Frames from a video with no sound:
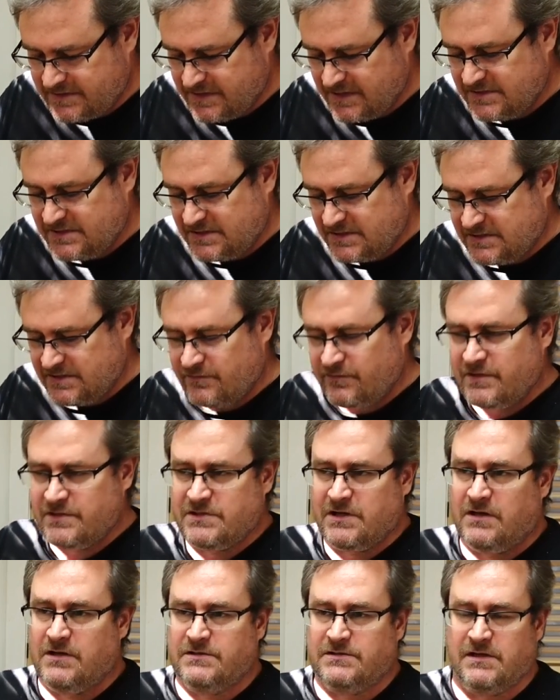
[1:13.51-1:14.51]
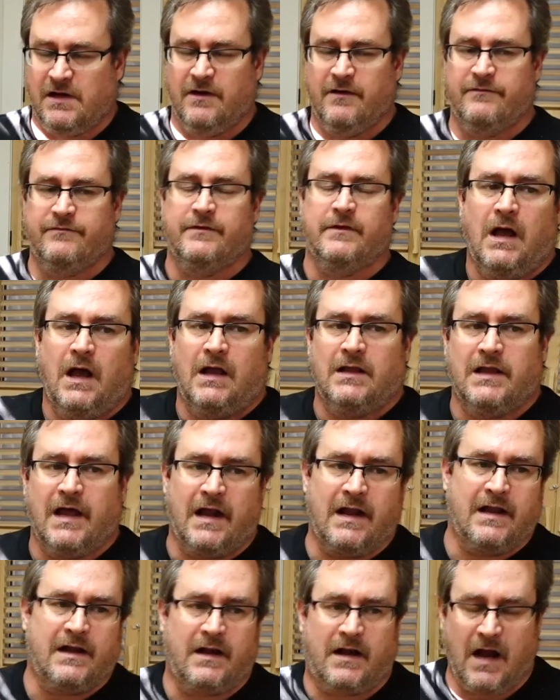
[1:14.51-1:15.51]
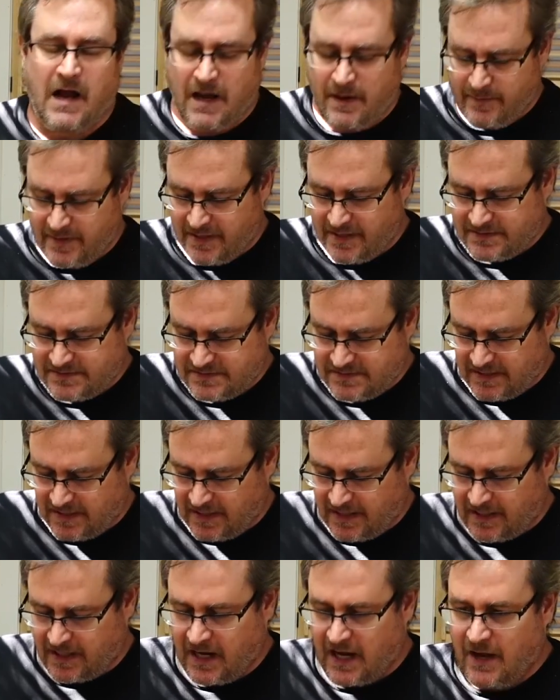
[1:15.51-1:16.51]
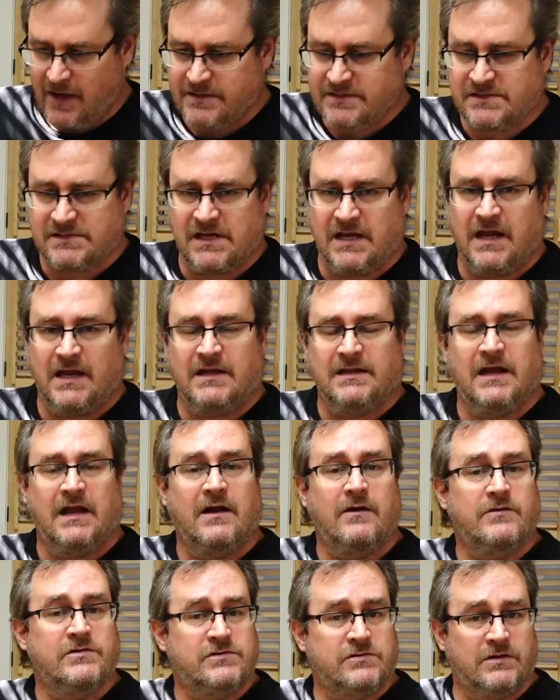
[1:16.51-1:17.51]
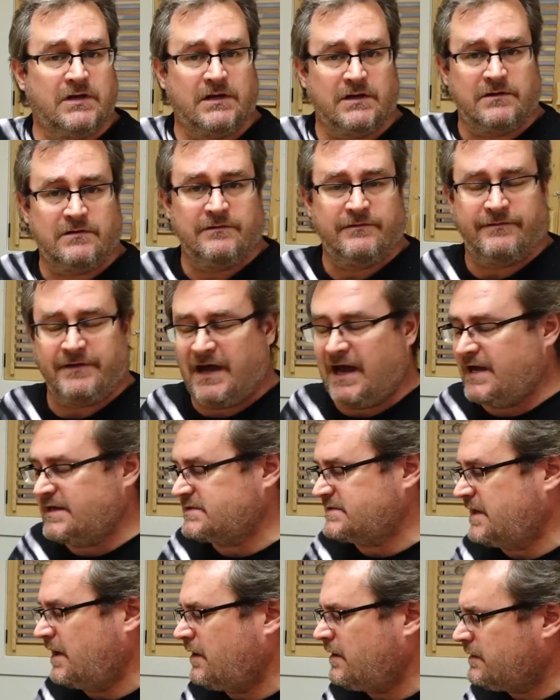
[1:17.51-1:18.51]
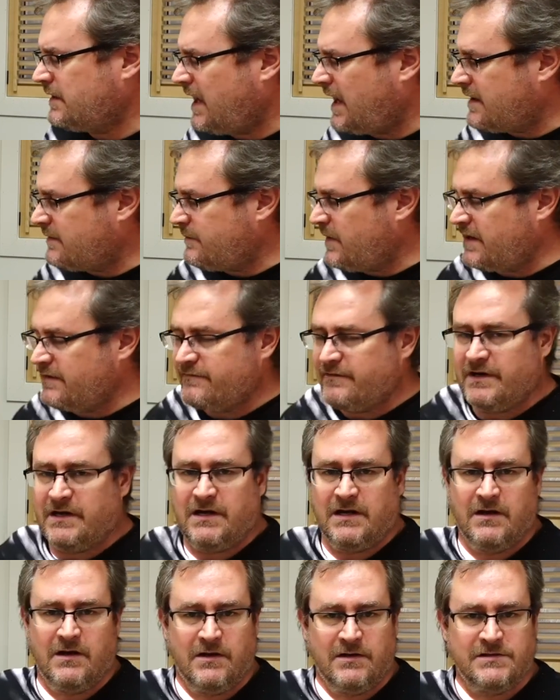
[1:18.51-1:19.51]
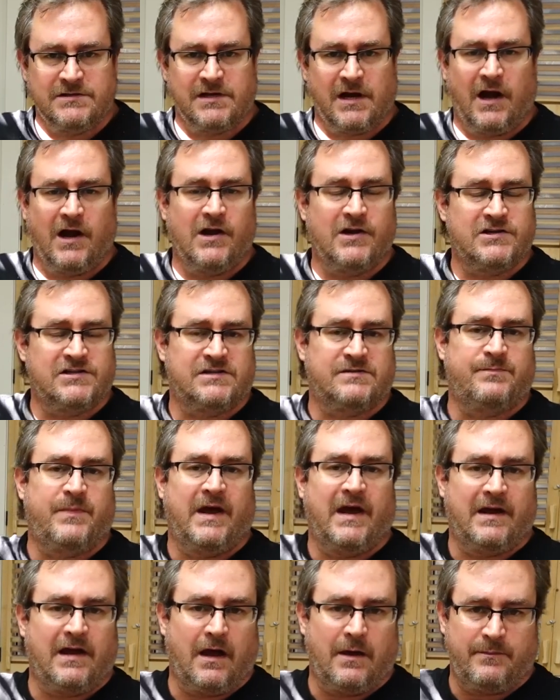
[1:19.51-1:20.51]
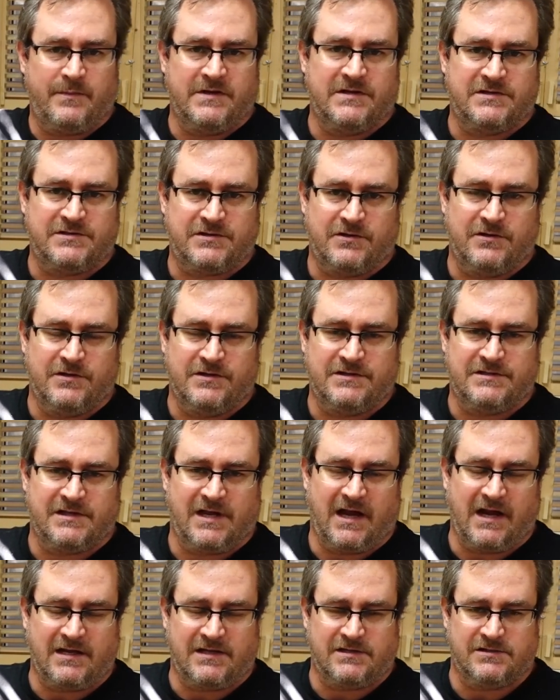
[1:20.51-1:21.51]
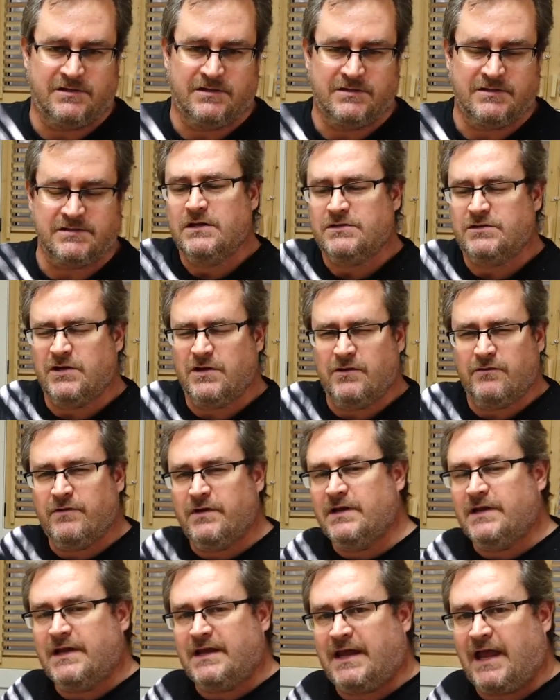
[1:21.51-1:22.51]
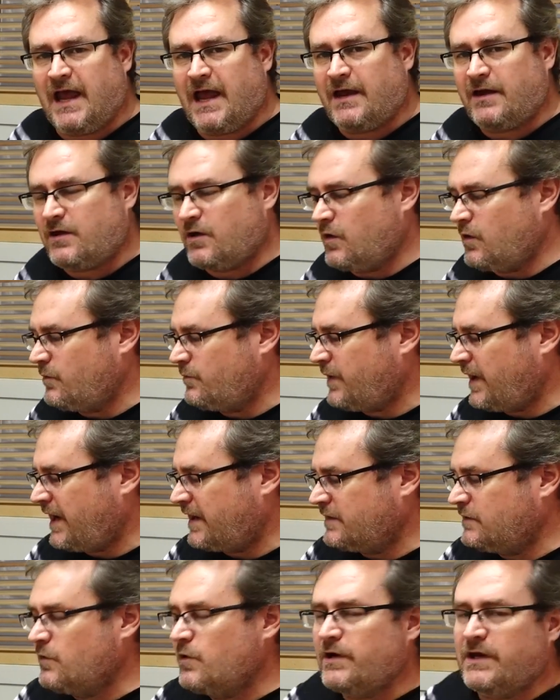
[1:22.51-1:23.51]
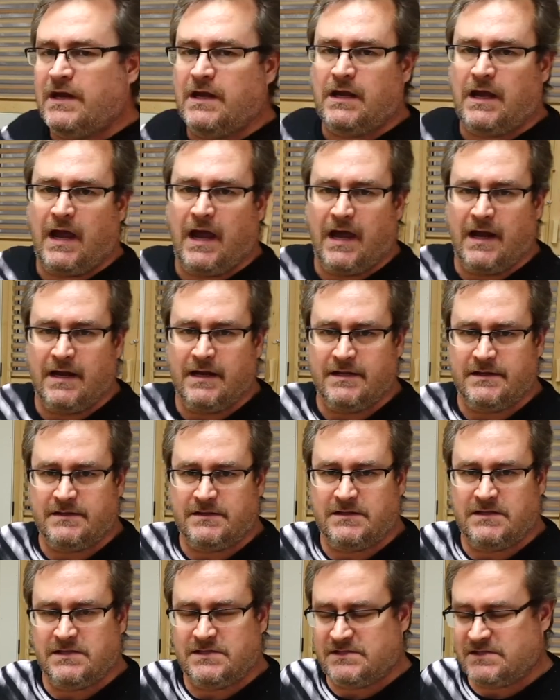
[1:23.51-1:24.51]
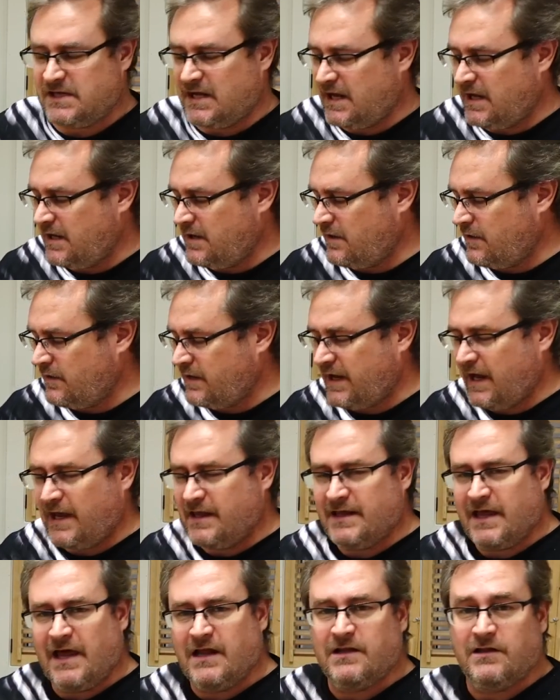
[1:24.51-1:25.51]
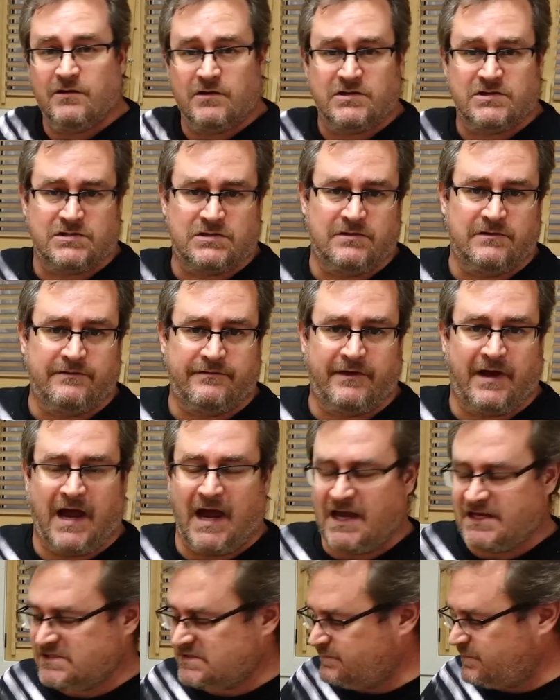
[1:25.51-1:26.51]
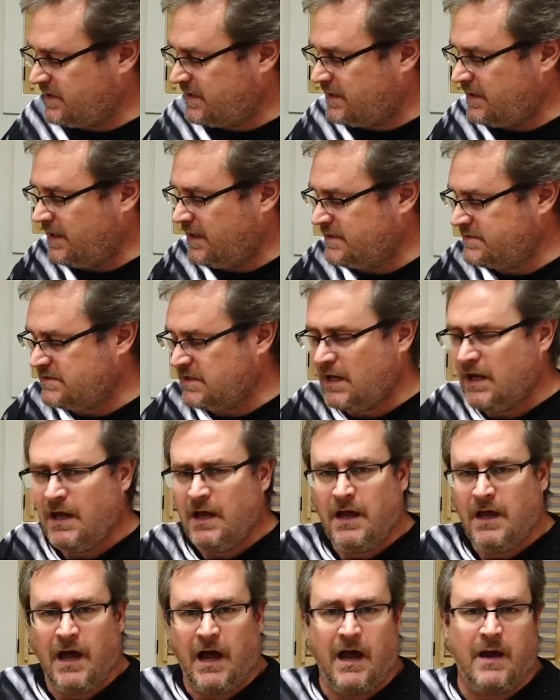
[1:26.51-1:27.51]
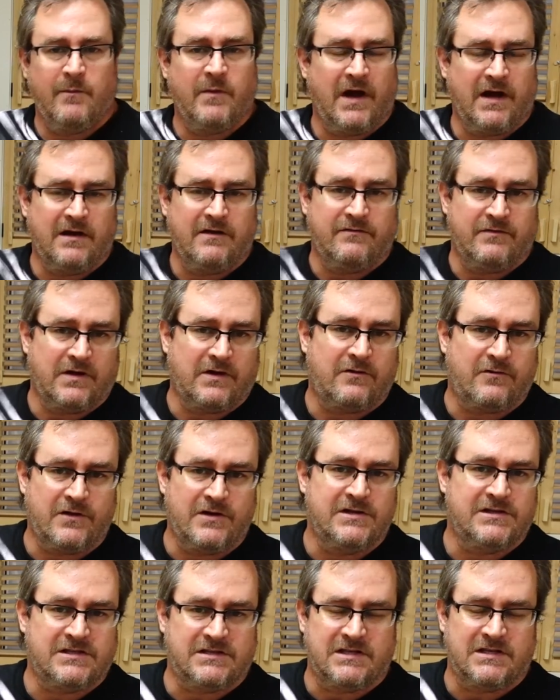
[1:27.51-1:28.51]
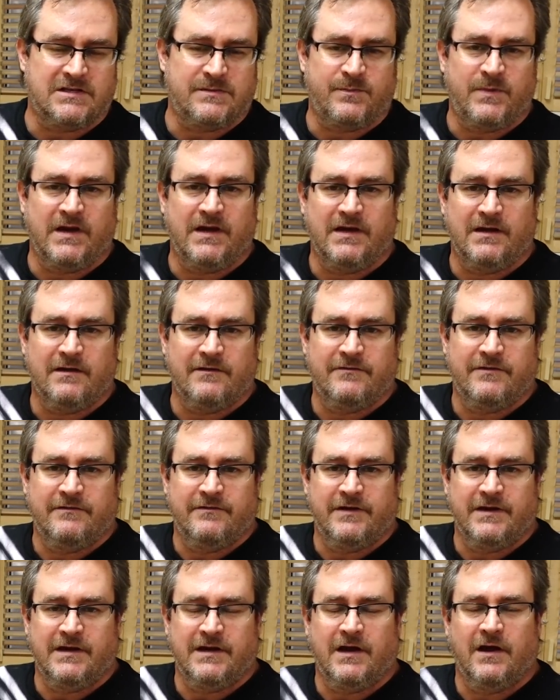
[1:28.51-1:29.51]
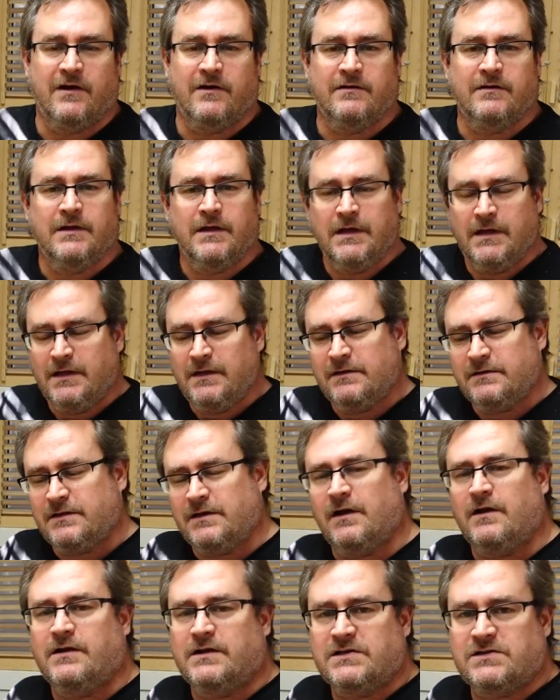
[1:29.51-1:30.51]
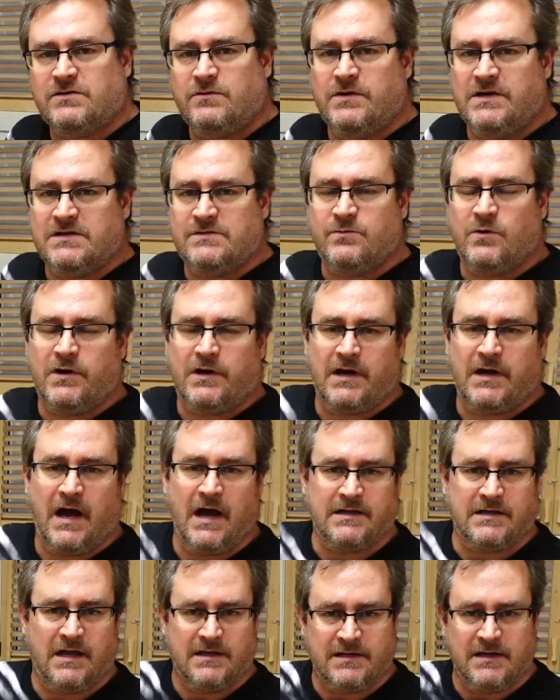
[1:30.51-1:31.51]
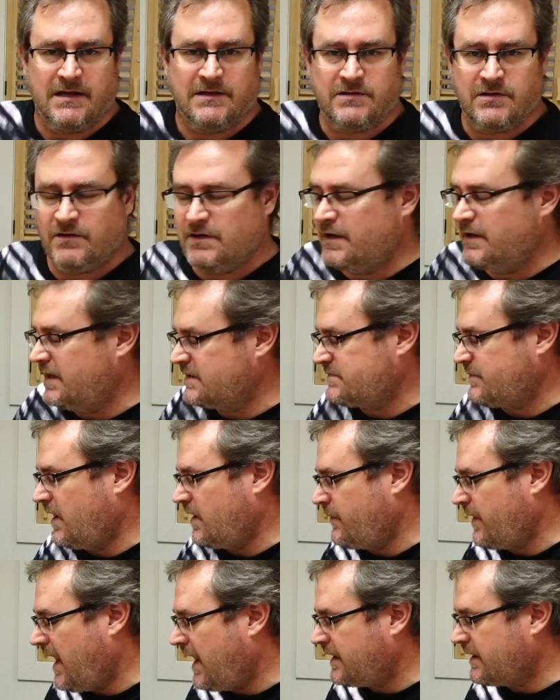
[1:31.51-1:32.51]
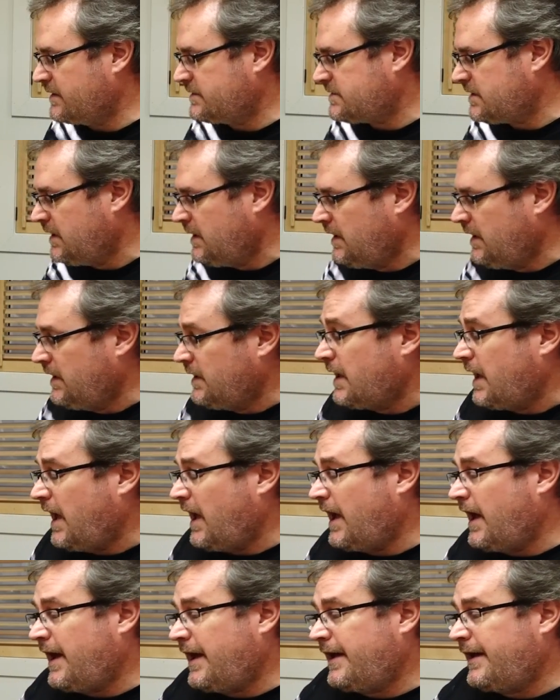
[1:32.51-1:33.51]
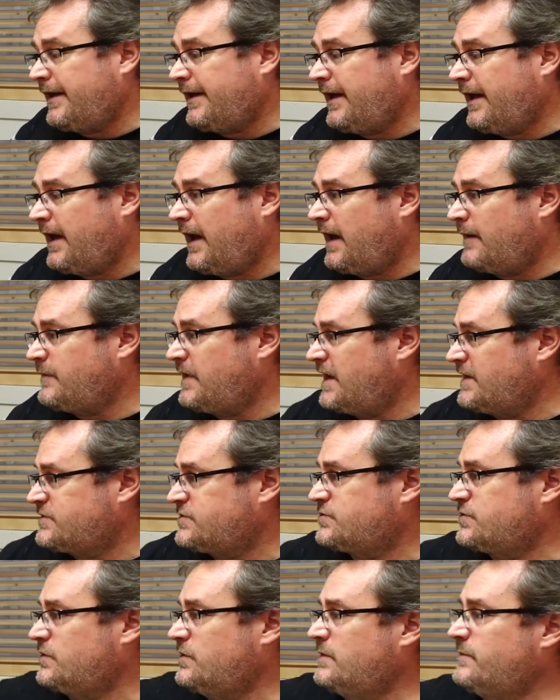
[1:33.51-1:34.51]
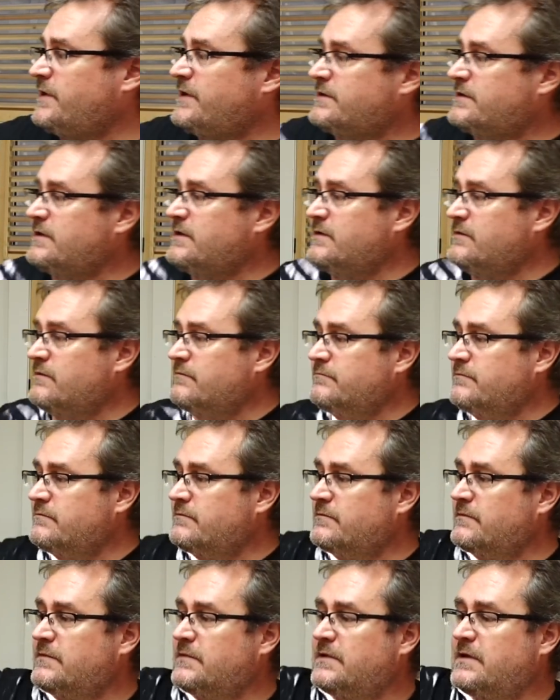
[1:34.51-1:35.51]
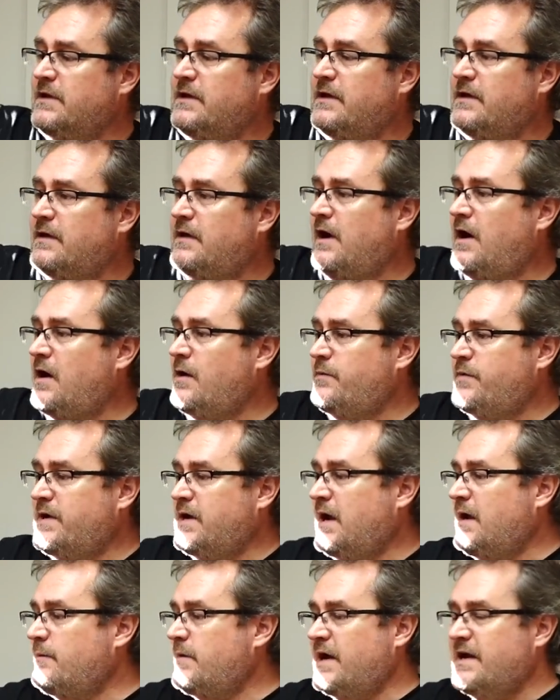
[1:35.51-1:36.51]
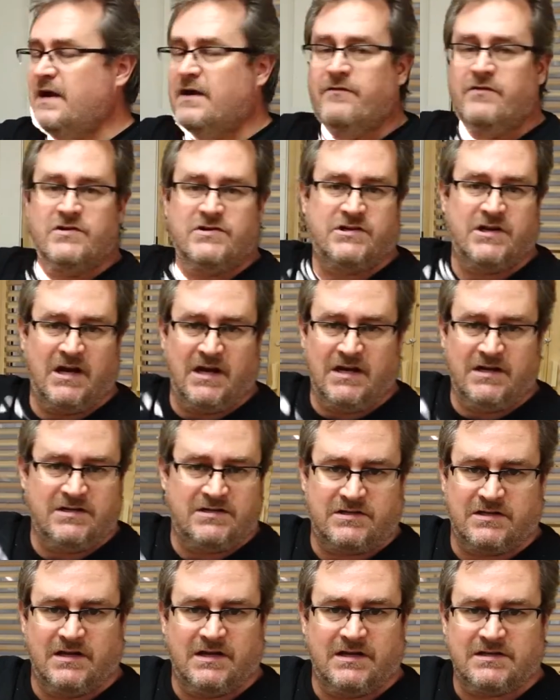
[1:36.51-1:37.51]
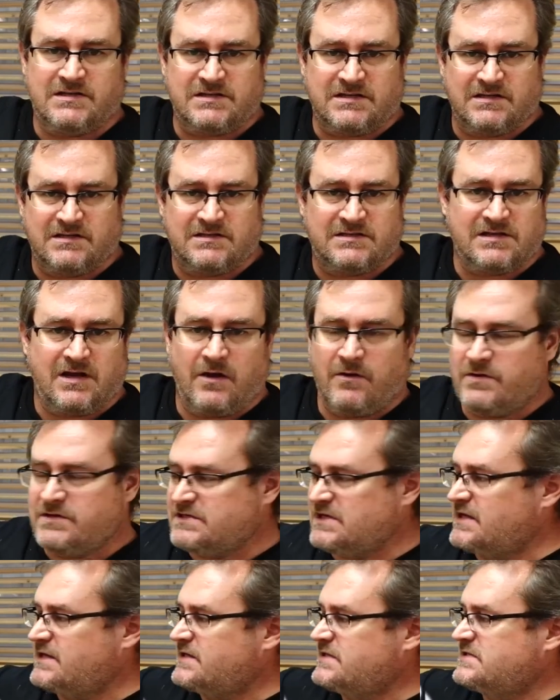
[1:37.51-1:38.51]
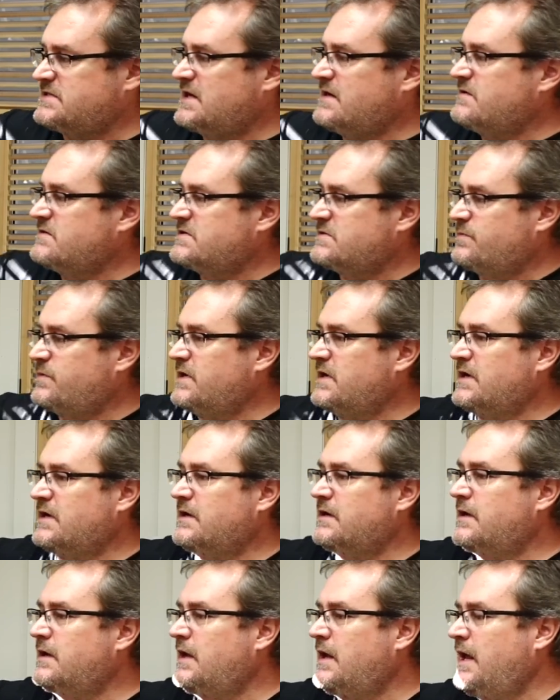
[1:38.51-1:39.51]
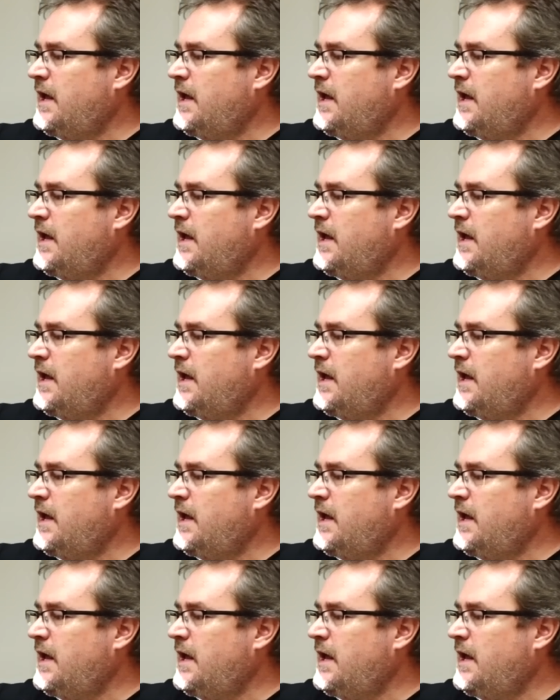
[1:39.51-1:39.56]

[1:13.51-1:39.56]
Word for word: This is the result of a lot of the comments that I got saying that I was drilling too fast. Now, a lot of my videos are sped up in certain sections, so you really can't go by looking at it to say, okay, that looks too fast because I might have increased the speed of the video, you know, to squeeze more content into a, a smaller package. Uh, I'm not sure about the, the RPM. I never change this. It's always at the same speed.